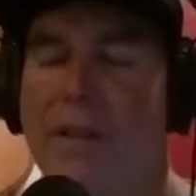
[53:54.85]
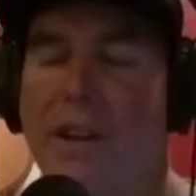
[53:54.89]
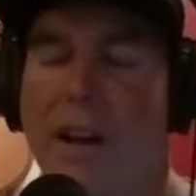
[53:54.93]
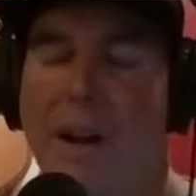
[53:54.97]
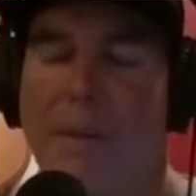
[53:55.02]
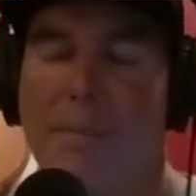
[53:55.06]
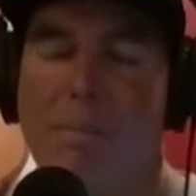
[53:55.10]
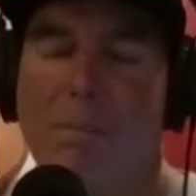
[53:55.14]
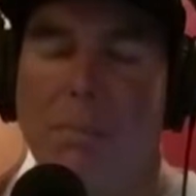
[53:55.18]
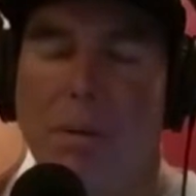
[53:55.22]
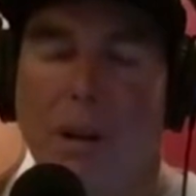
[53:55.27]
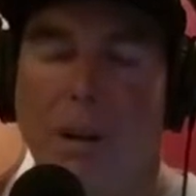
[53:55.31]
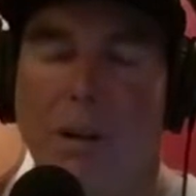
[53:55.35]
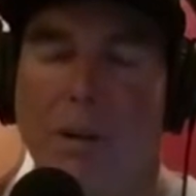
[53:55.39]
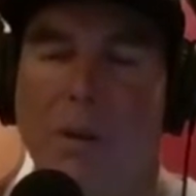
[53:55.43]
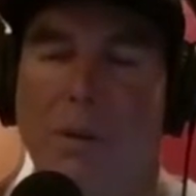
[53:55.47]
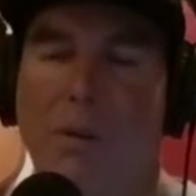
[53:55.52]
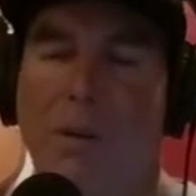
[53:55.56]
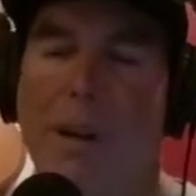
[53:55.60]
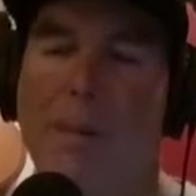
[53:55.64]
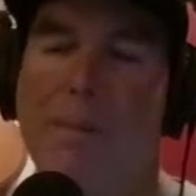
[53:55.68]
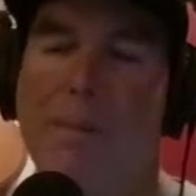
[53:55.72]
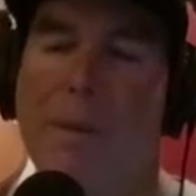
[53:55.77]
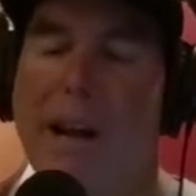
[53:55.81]
and I'm blown
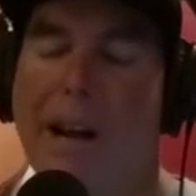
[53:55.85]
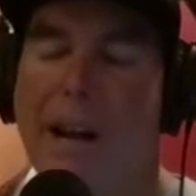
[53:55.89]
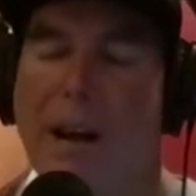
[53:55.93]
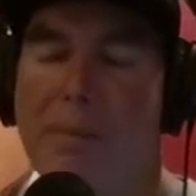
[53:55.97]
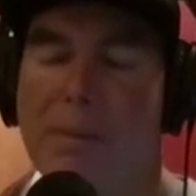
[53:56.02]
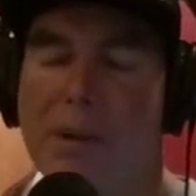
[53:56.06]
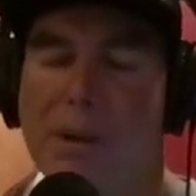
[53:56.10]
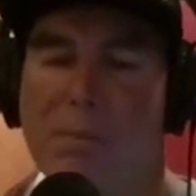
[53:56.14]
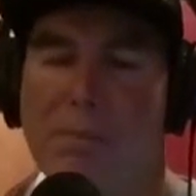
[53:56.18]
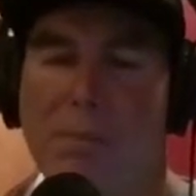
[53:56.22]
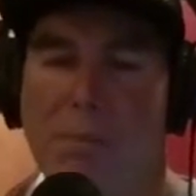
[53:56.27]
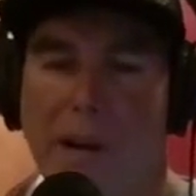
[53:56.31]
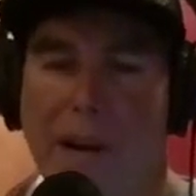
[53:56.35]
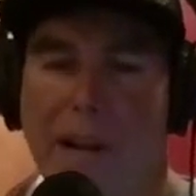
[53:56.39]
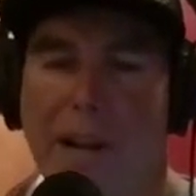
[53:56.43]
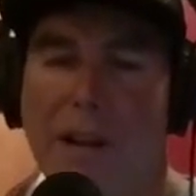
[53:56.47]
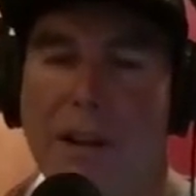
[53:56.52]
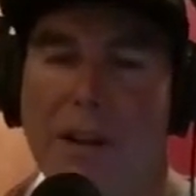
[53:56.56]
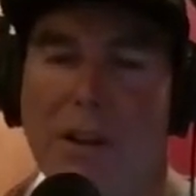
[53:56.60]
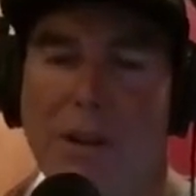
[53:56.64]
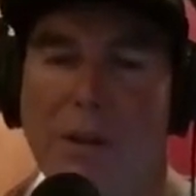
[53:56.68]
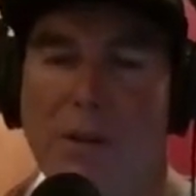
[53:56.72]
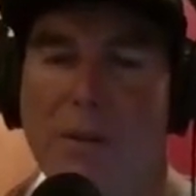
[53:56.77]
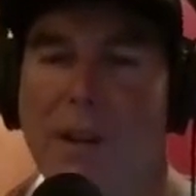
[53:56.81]
away by how much brand new,